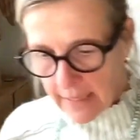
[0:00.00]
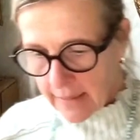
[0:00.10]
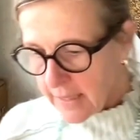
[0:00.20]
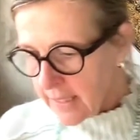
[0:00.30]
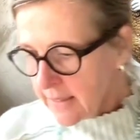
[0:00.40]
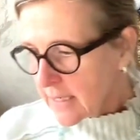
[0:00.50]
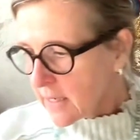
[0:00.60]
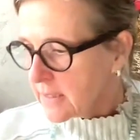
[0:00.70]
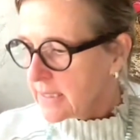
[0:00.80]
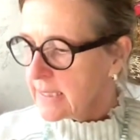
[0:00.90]
And these
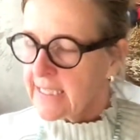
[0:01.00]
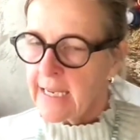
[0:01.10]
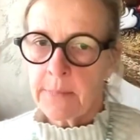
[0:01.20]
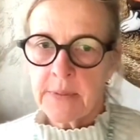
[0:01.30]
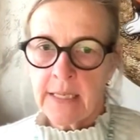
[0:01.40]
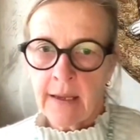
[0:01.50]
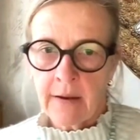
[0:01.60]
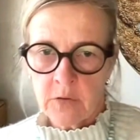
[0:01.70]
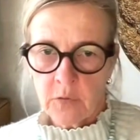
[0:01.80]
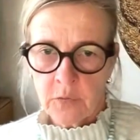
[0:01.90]
are the steps I
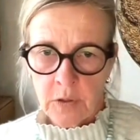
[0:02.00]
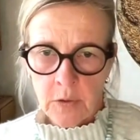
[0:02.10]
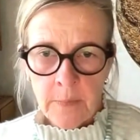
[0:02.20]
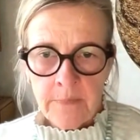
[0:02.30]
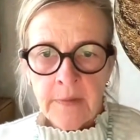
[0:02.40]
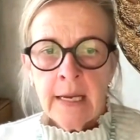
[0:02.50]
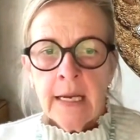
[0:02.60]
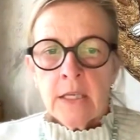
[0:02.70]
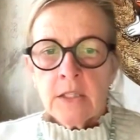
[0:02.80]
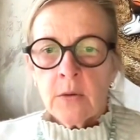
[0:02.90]
have to follow.
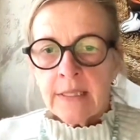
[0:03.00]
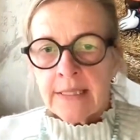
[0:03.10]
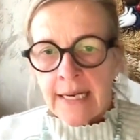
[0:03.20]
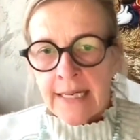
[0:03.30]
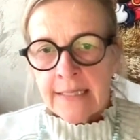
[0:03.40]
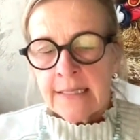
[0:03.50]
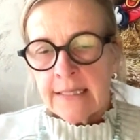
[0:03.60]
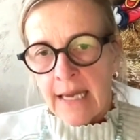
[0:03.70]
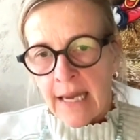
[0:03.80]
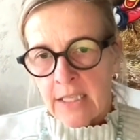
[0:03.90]
So it does
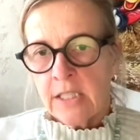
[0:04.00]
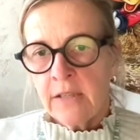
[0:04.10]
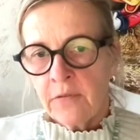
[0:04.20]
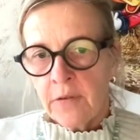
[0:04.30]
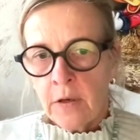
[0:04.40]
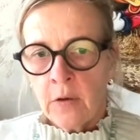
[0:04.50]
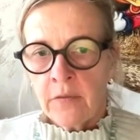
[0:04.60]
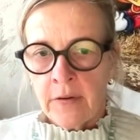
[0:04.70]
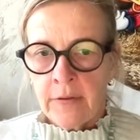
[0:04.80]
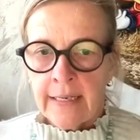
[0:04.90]
actually follow a
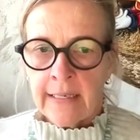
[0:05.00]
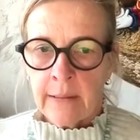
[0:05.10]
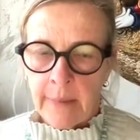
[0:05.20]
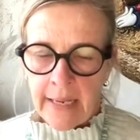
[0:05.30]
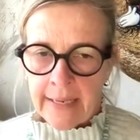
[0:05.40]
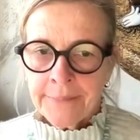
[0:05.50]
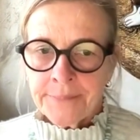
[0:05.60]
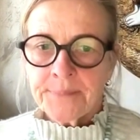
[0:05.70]
very clear plan.